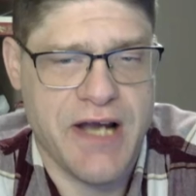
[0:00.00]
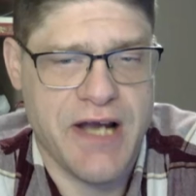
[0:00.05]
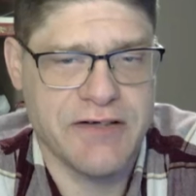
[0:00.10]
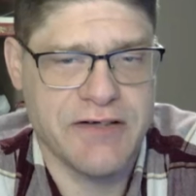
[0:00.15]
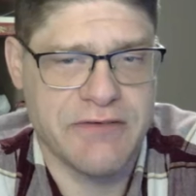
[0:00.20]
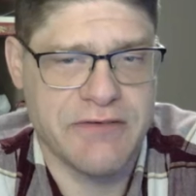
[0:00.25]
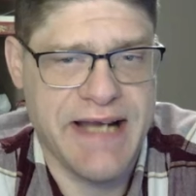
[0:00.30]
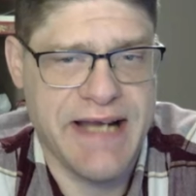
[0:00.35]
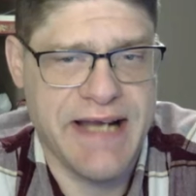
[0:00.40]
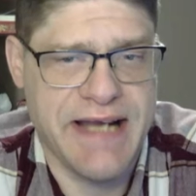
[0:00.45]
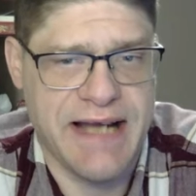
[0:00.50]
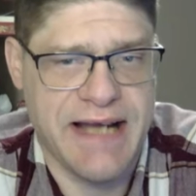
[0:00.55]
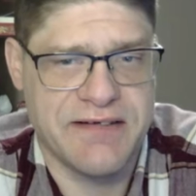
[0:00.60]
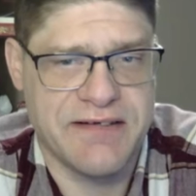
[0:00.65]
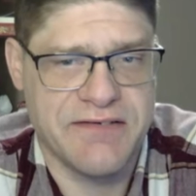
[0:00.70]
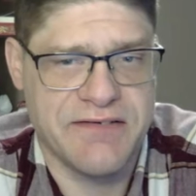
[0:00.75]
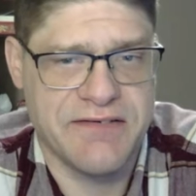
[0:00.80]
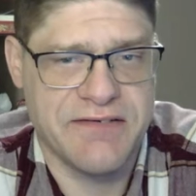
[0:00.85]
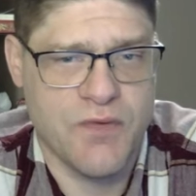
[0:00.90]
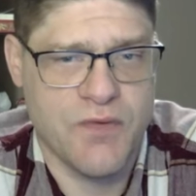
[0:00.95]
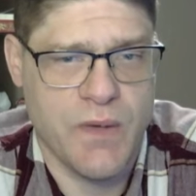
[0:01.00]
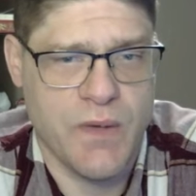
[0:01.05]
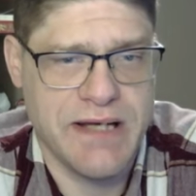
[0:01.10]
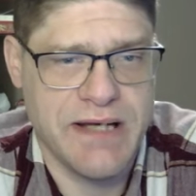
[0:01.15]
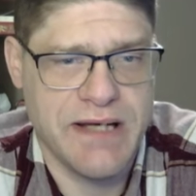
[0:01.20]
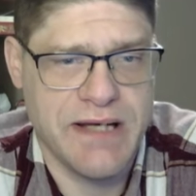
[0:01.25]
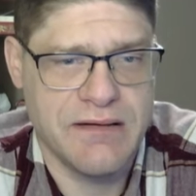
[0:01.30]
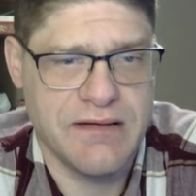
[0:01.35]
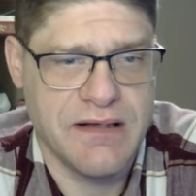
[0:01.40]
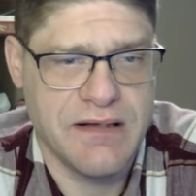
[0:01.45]
of reacting to white.
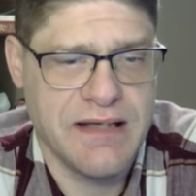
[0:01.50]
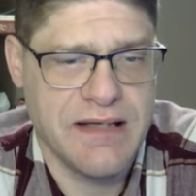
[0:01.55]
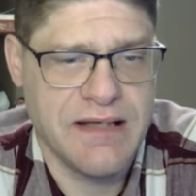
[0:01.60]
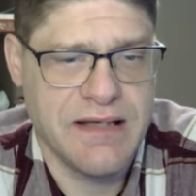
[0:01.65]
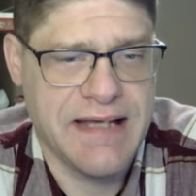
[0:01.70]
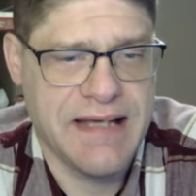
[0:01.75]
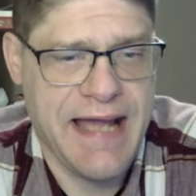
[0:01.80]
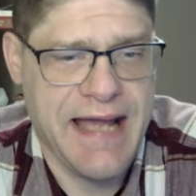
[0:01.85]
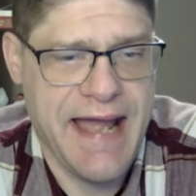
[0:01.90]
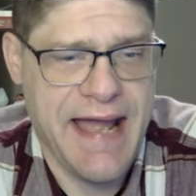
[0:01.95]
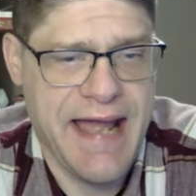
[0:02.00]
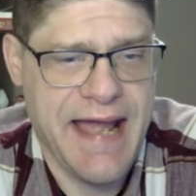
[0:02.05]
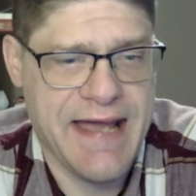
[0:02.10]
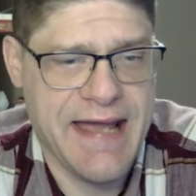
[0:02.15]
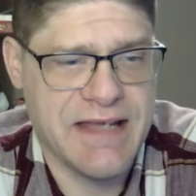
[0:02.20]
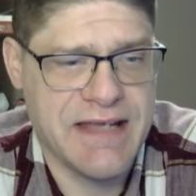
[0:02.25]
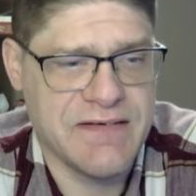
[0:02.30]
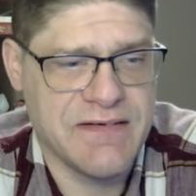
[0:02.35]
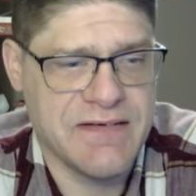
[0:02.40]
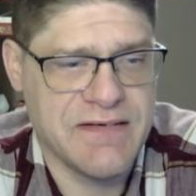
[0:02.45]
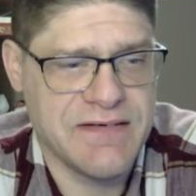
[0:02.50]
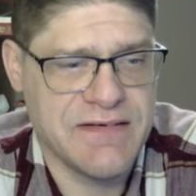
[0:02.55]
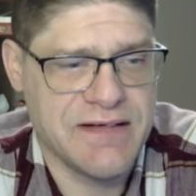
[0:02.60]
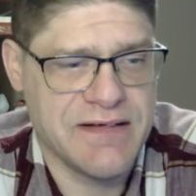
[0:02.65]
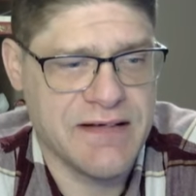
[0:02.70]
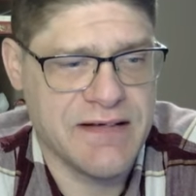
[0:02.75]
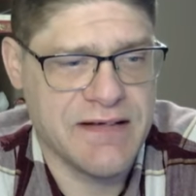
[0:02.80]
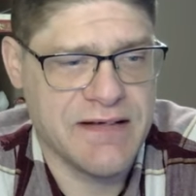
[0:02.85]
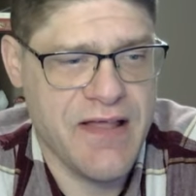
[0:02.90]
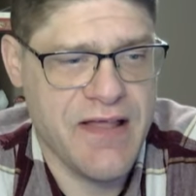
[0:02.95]
And
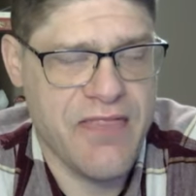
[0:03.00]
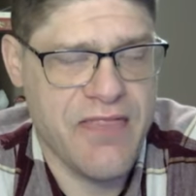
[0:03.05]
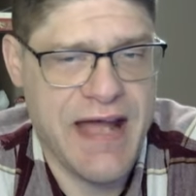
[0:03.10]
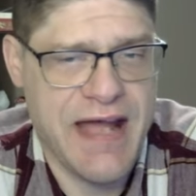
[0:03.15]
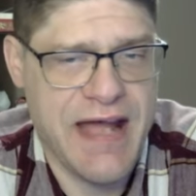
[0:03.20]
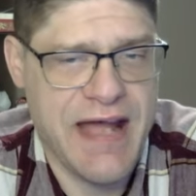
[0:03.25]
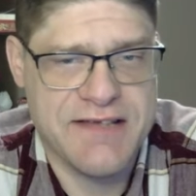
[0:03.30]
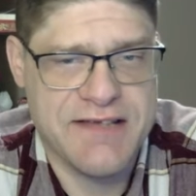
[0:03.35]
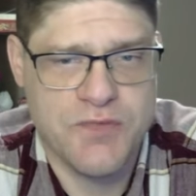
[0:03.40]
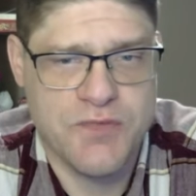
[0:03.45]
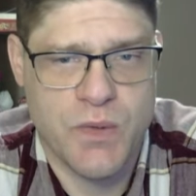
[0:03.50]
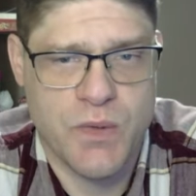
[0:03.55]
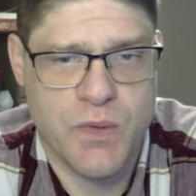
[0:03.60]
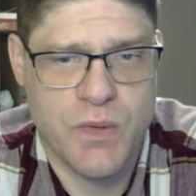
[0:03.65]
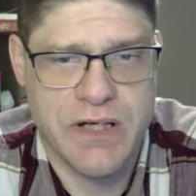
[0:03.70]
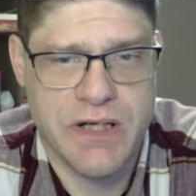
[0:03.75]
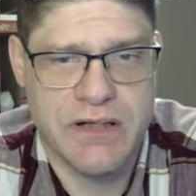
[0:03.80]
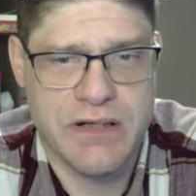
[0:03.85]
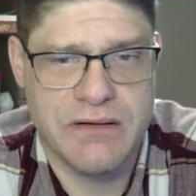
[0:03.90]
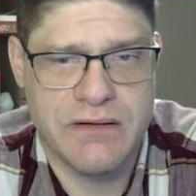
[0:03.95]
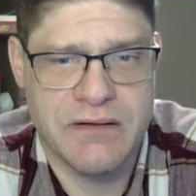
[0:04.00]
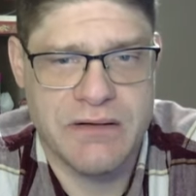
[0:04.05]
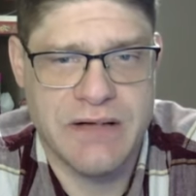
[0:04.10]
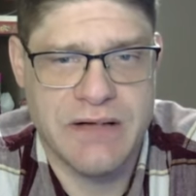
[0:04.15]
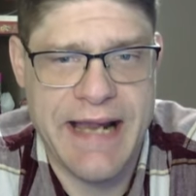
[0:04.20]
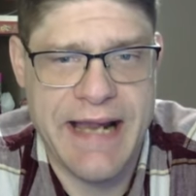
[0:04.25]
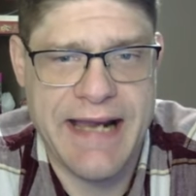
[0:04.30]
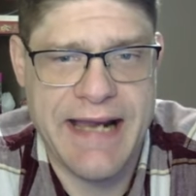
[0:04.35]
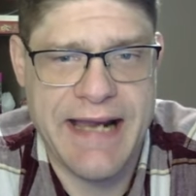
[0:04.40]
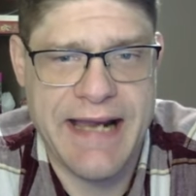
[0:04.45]
that's where I
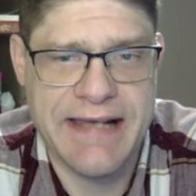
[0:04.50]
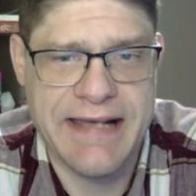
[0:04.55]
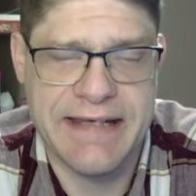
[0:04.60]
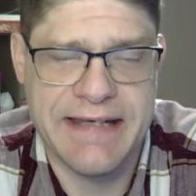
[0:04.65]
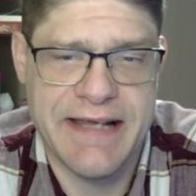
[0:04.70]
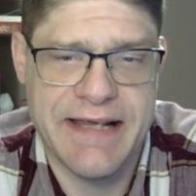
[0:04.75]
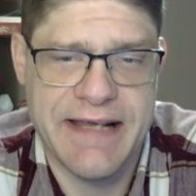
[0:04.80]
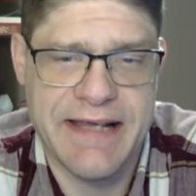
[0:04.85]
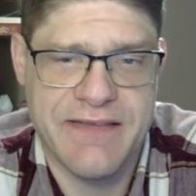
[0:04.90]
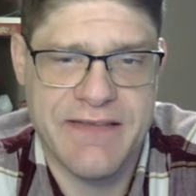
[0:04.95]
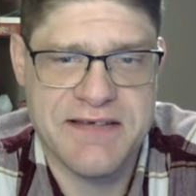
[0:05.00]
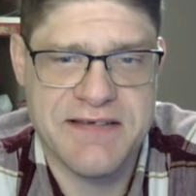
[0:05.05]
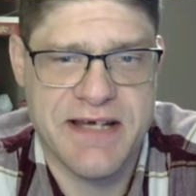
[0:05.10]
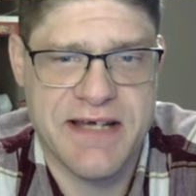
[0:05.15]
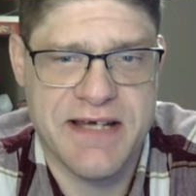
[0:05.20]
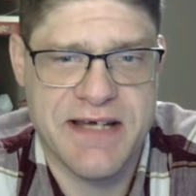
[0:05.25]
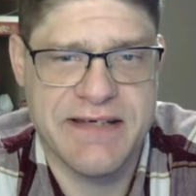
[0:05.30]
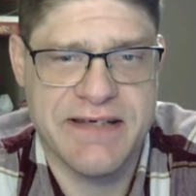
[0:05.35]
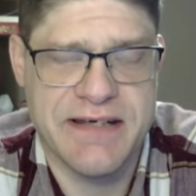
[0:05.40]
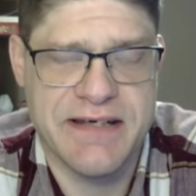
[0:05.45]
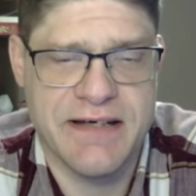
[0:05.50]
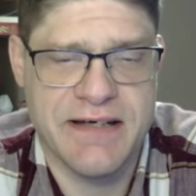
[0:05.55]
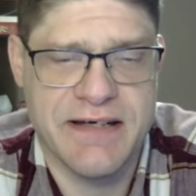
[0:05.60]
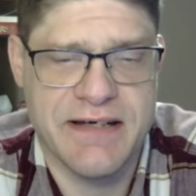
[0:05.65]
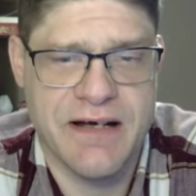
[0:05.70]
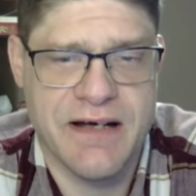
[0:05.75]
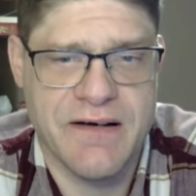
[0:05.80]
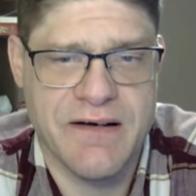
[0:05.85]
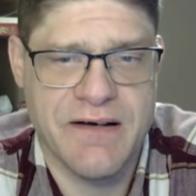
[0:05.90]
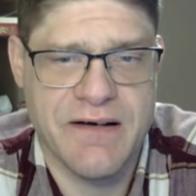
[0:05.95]
kind of get this idea
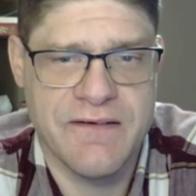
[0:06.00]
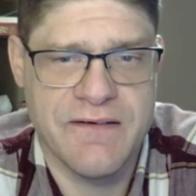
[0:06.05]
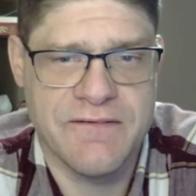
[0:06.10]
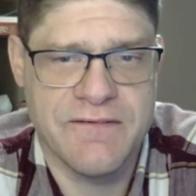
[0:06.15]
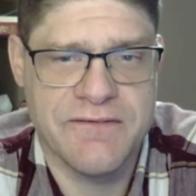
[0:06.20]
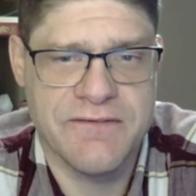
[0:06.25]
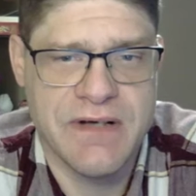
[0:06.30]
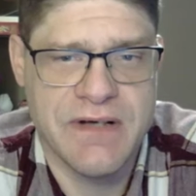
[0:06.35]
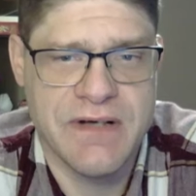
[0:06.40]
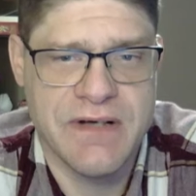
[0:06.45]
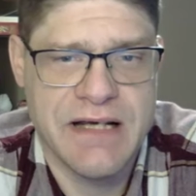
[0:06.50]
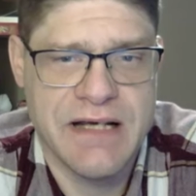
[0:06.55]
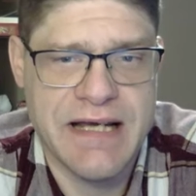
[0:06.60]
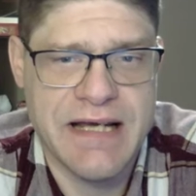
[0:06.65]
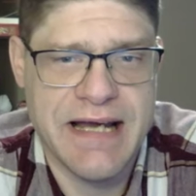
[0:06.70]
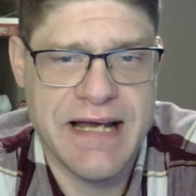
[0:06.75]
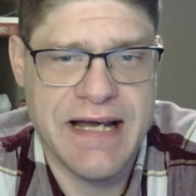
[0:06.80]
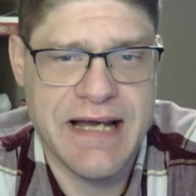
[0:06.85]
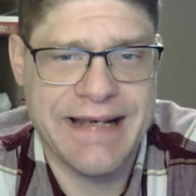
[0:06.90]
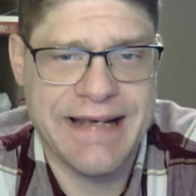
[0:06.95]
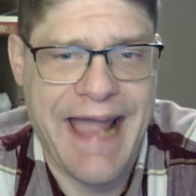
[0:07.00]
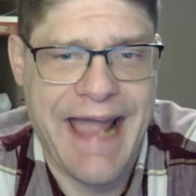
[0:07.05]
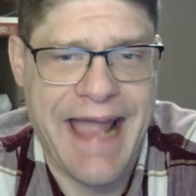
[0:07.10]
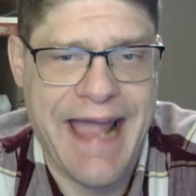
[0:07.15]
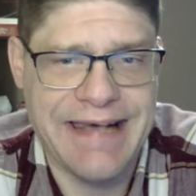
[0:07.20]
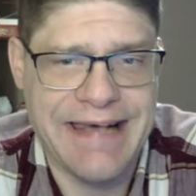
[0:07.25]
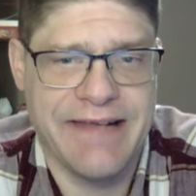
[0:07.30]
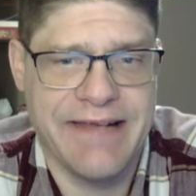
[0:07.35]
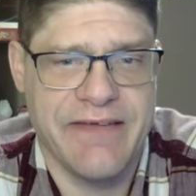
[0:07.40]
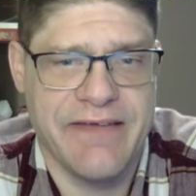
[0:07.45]
of uh,
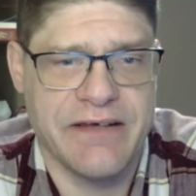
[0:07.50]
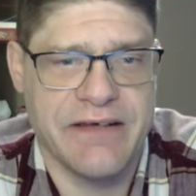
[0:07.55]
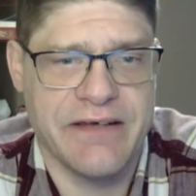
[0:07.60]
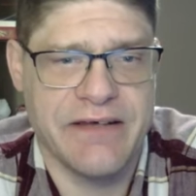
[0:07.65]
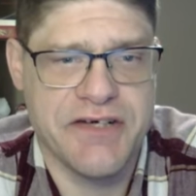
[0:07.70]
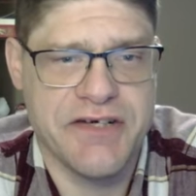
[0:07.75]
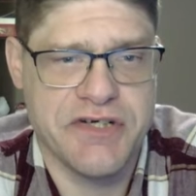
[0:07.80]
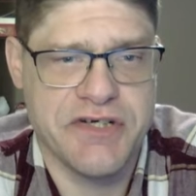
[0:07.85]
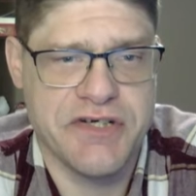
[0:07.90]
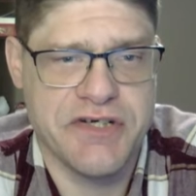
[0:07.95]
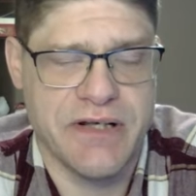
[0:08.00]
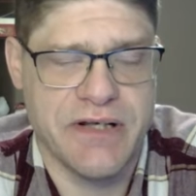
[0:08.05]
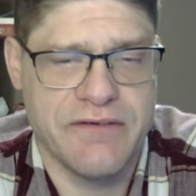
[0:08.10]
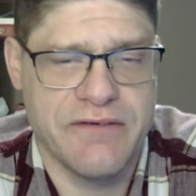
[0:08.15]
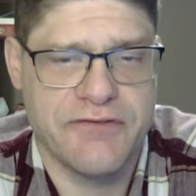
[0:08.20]
gaining the initiative,